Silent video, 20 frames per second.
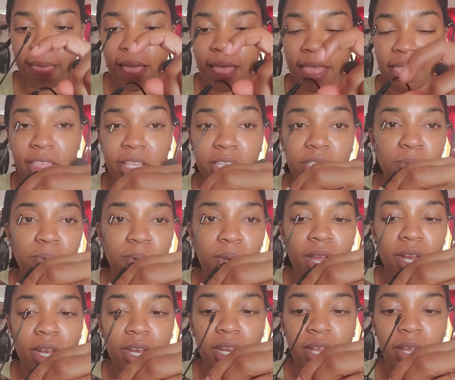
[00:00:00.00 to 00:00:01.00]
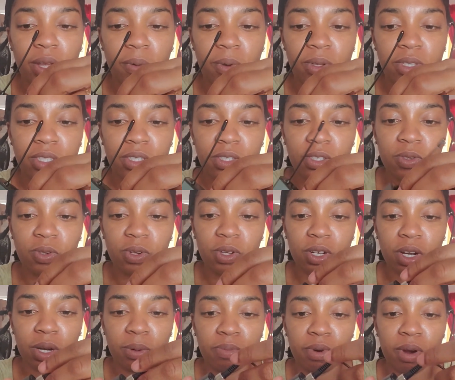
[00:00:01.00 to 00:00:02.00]
this one wasn't screwing
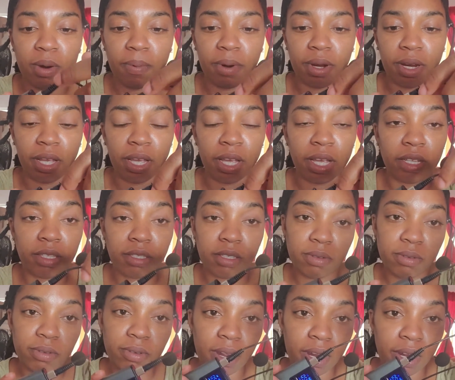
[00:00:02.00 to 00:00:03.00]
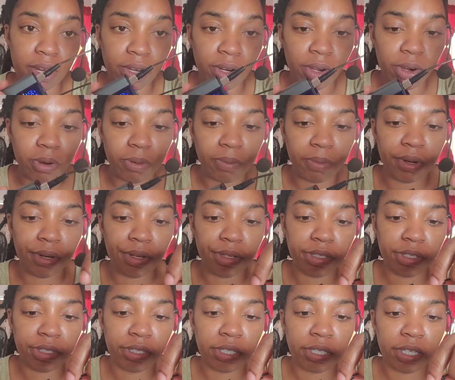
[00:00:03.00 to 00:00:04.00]
on properly. It's screw on now, but
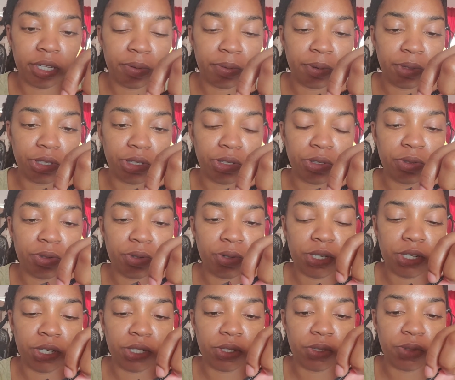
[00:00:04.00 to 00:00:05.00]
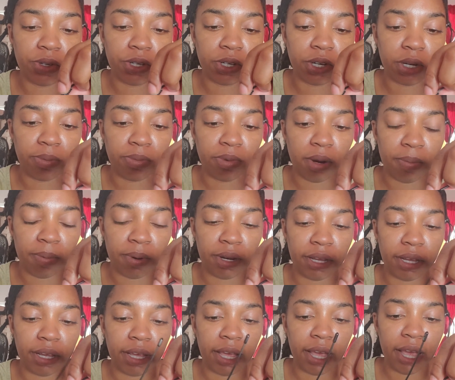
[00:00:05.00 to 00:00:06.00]
it wasn't screwing on
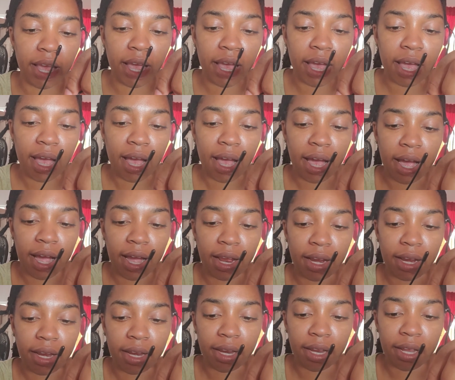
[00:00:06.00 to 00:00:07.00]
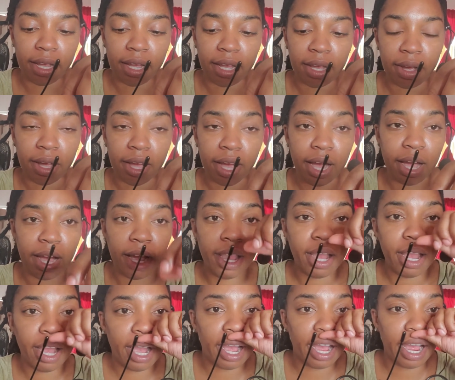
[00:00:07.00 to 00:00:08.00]
properly. And
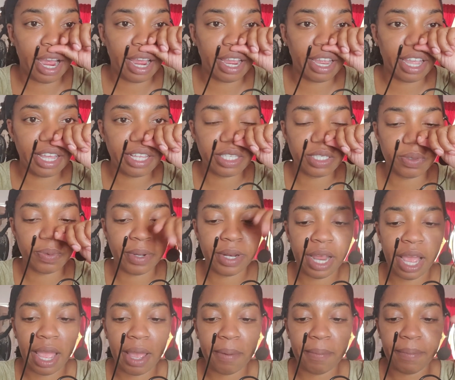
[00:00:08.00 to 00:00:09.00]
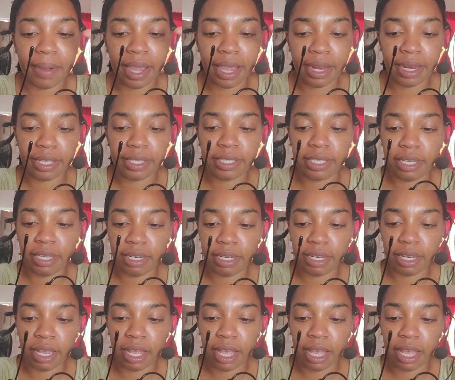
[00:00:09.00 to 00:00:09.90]
I guess when I am editing,